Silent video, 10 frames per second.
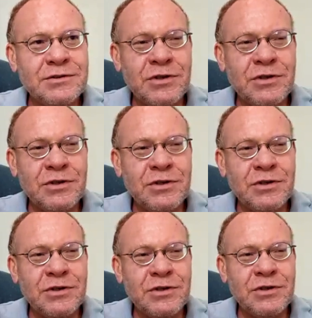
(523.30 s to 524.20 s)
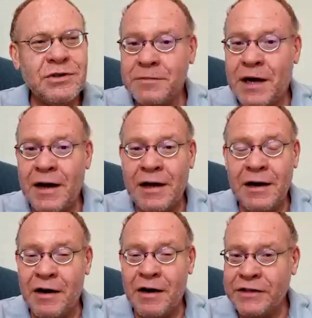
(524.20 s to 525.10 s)
exercise.
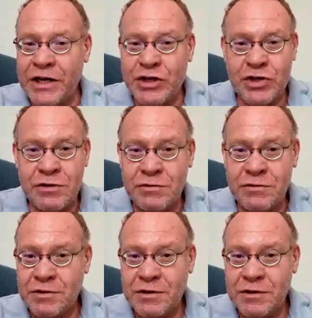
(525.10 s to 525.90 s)
I love nature.